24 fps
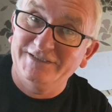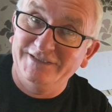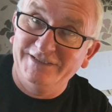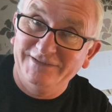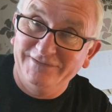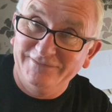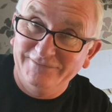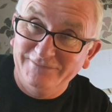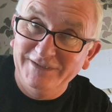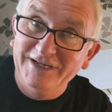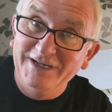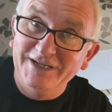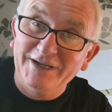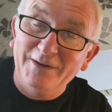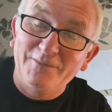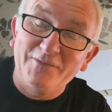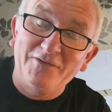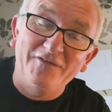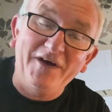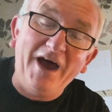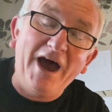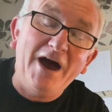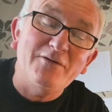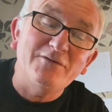you know, a number
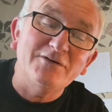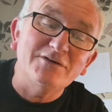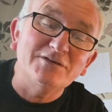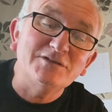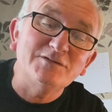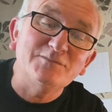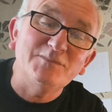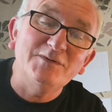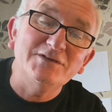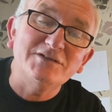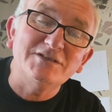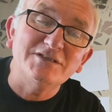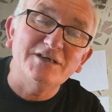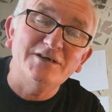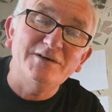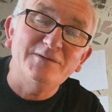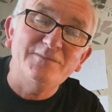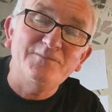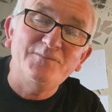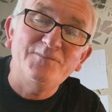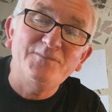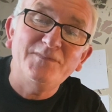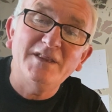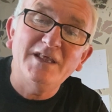of hours, but,
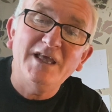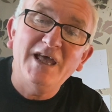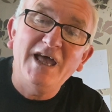um,